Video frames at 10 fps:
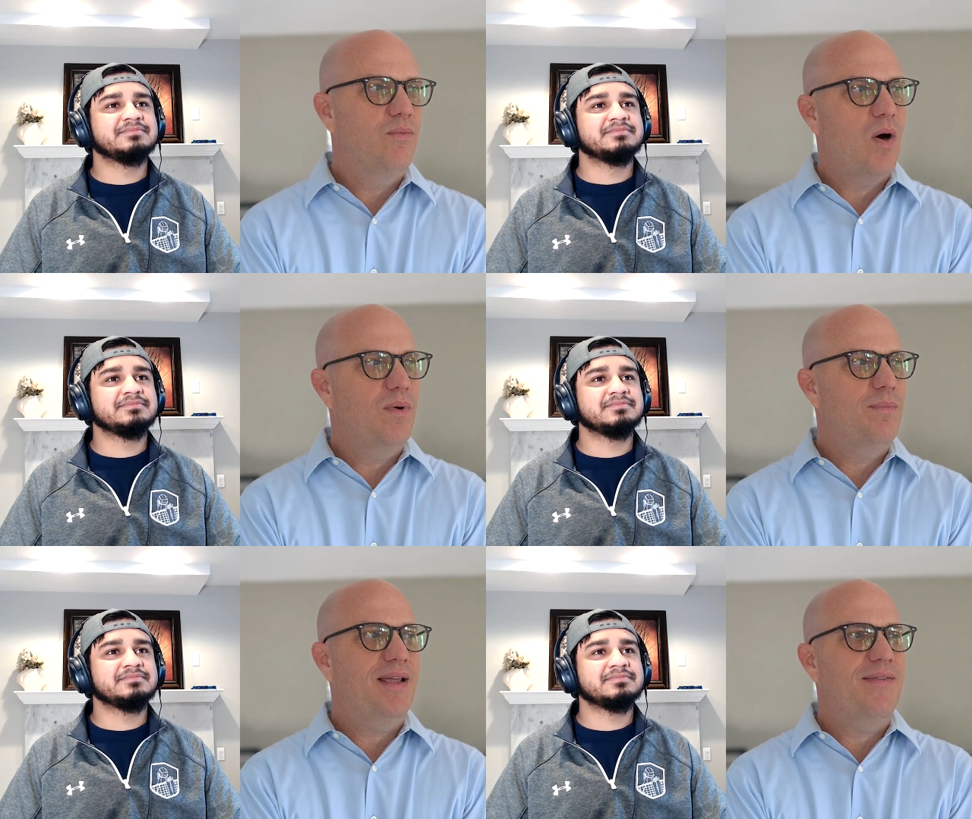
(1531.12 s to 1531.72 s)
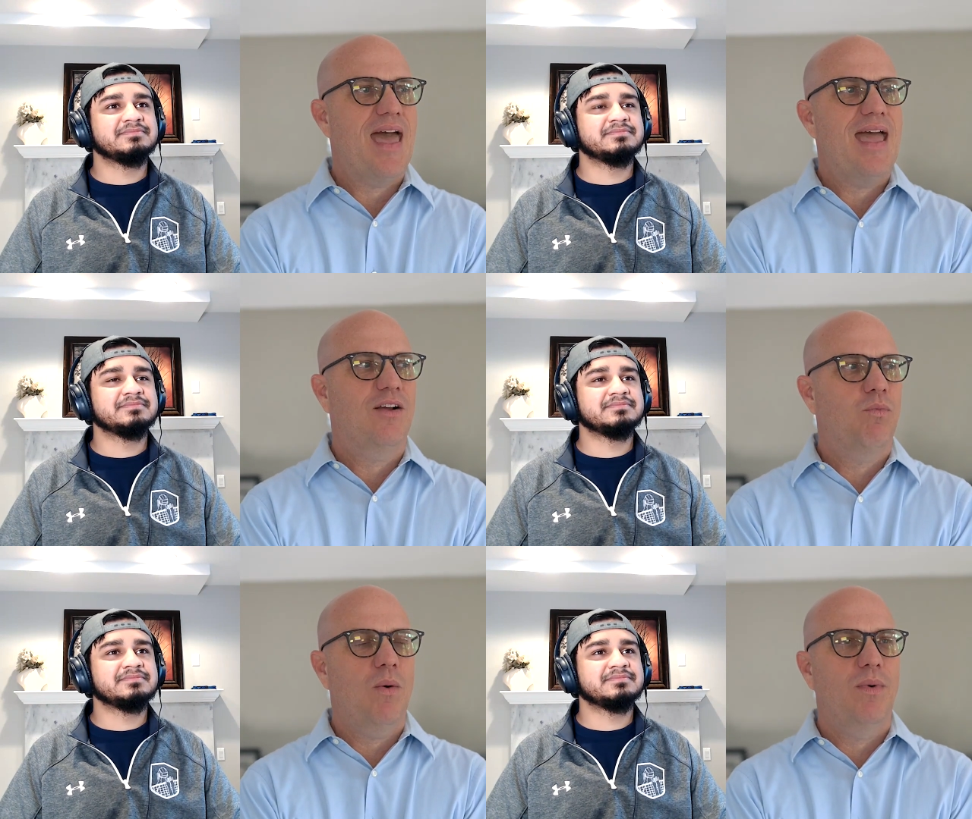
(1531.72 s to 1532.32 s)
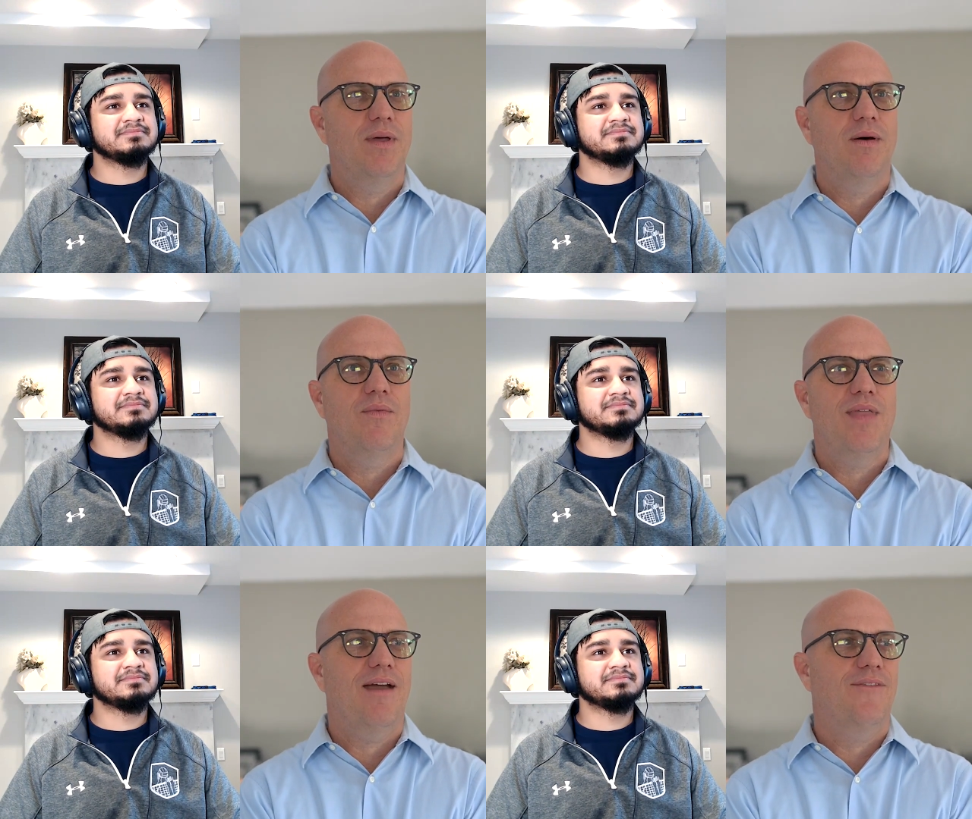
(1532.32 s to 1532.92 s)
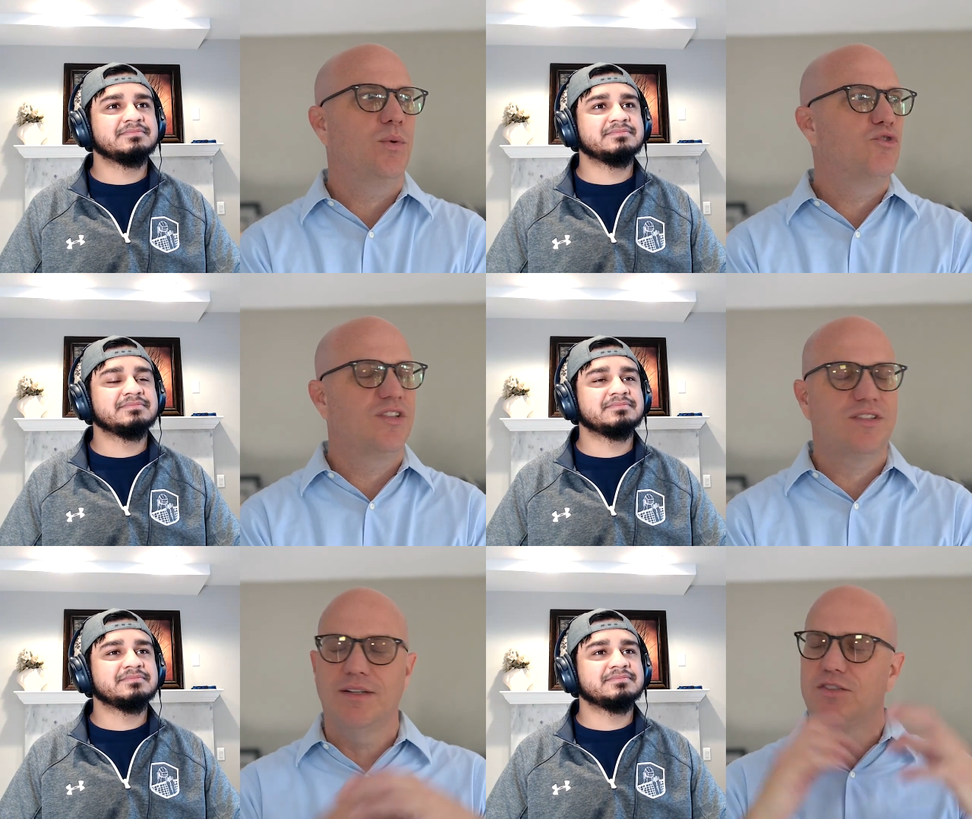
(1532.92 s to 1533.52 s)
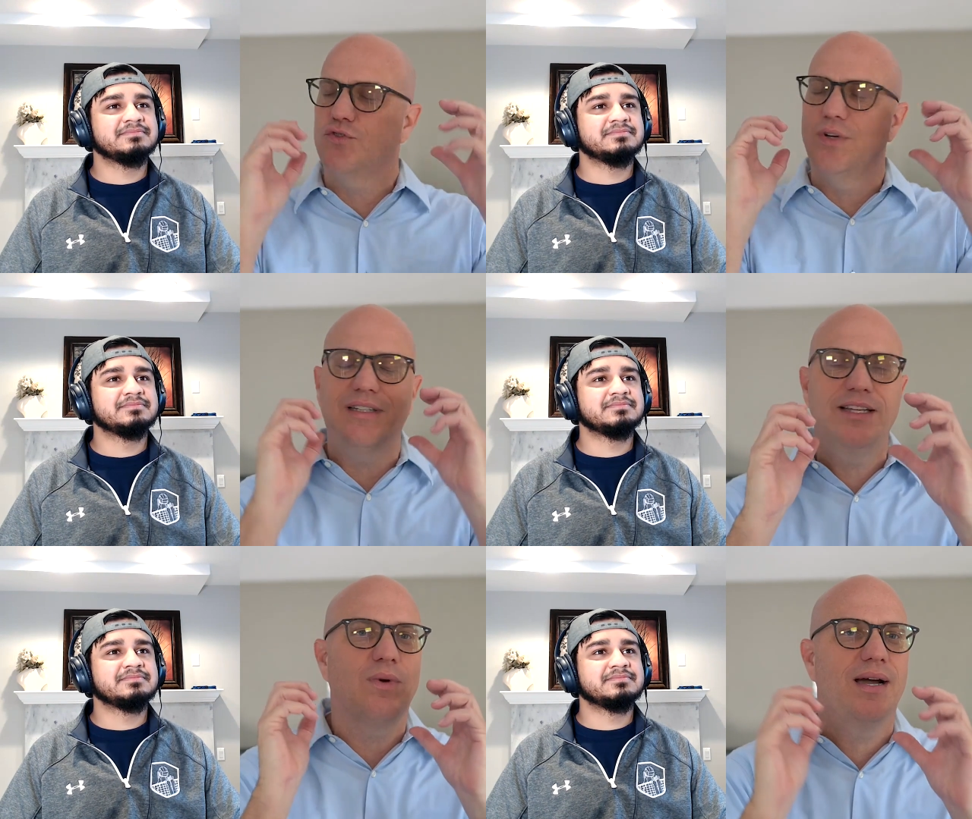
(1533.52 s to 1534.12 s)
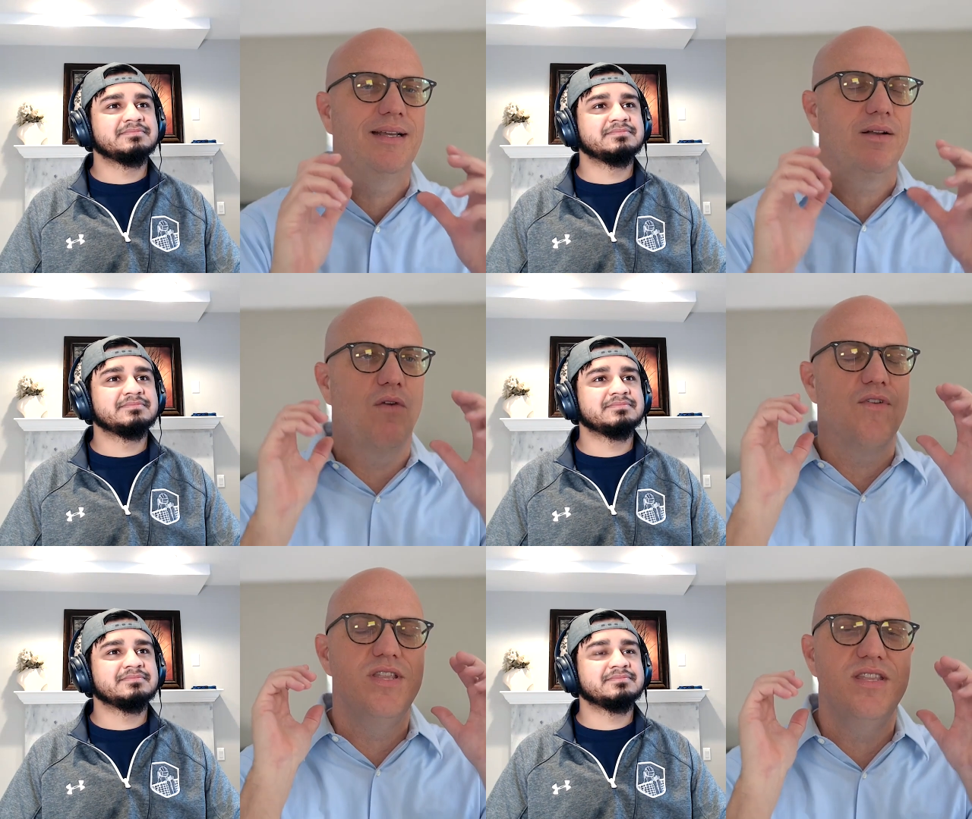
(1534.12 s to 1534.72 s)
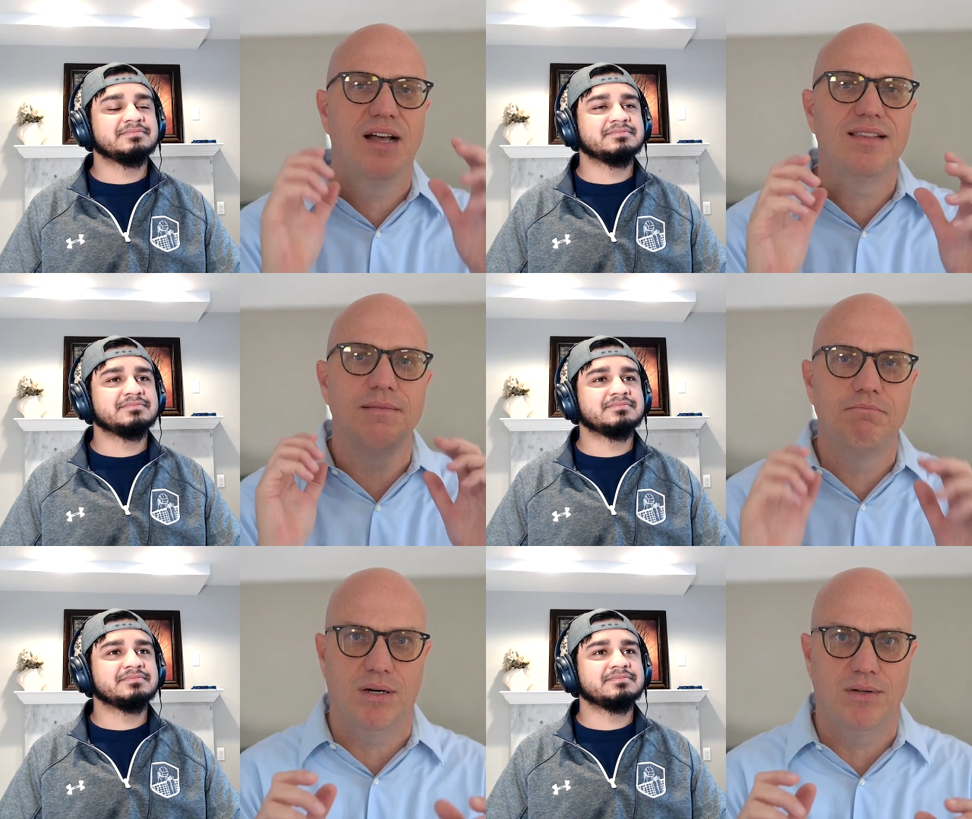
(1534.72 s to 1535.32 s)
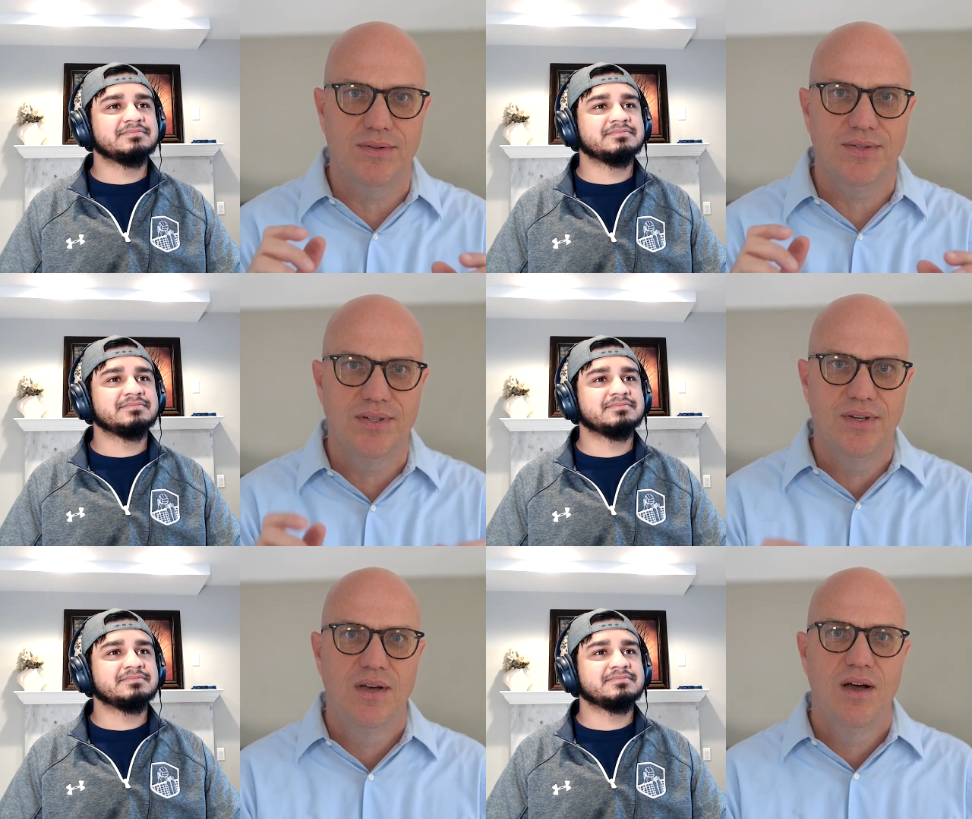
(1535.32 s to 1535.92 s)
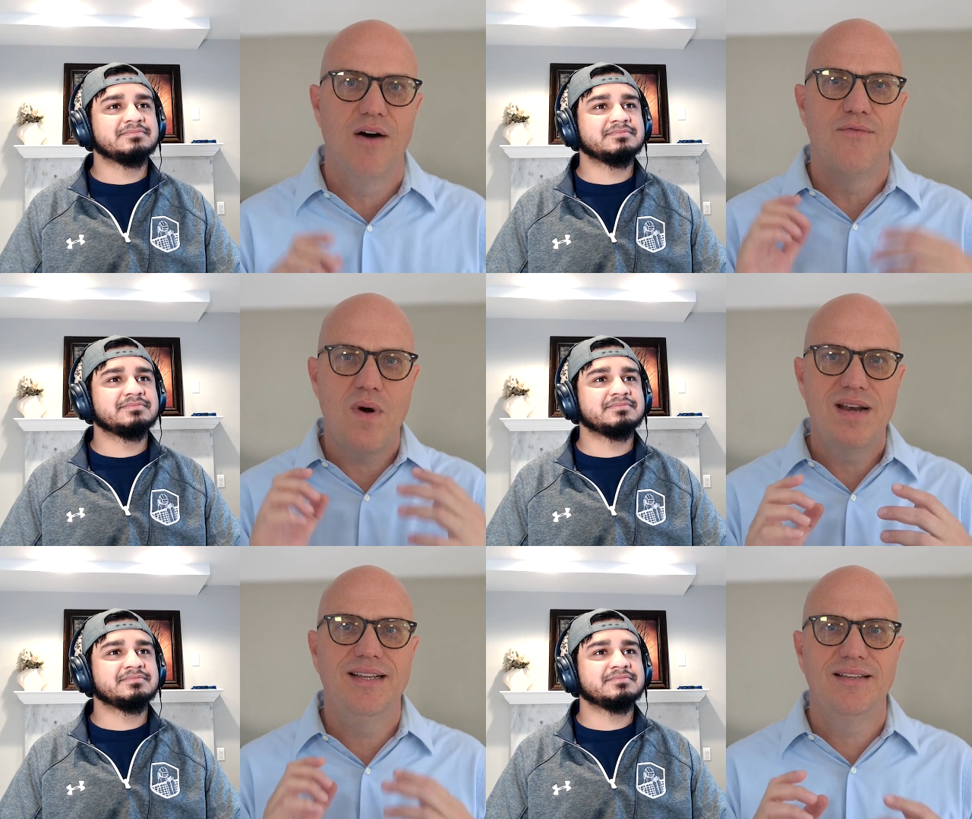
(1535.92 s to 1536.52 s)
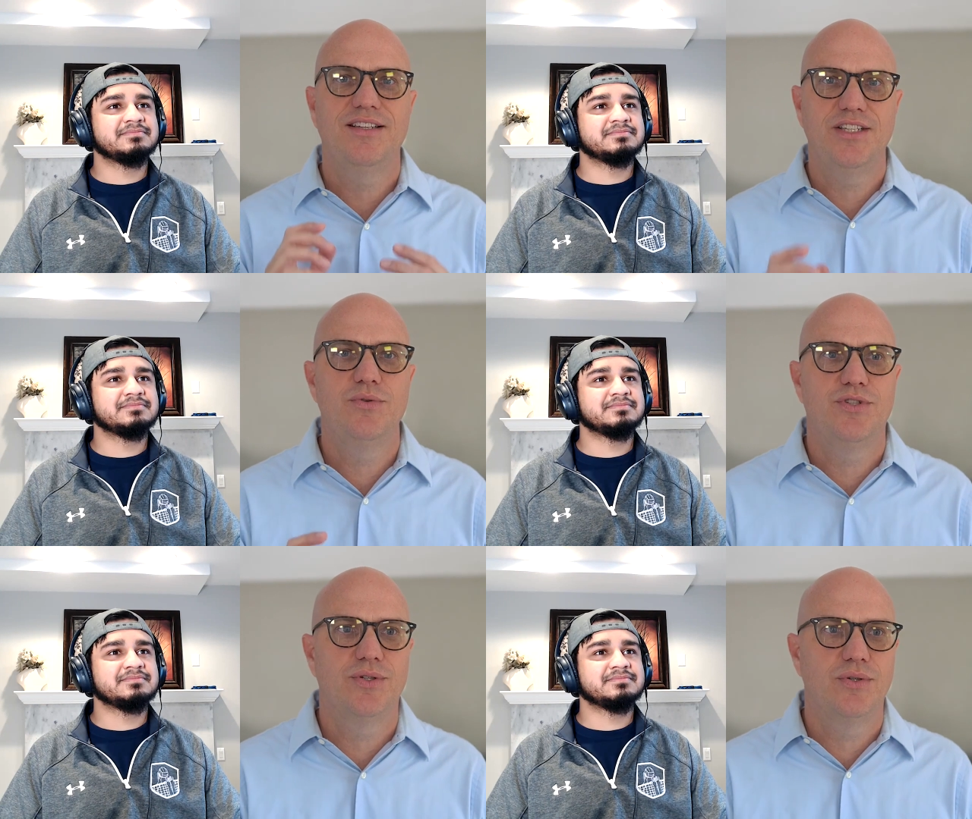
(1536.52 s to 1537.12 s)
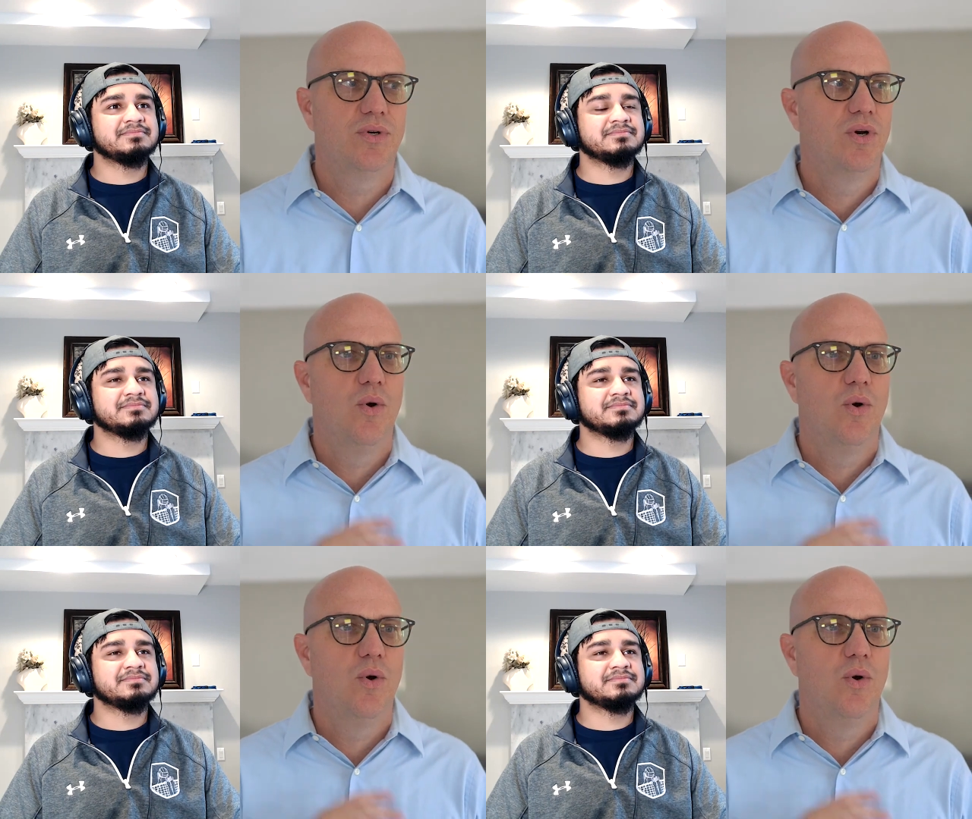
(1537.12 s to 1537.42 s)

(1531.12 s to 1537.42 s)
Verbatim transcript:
Speaker 1: what would be that what would though if you were just going to strictly write on the nuts and bolts of what it is that you do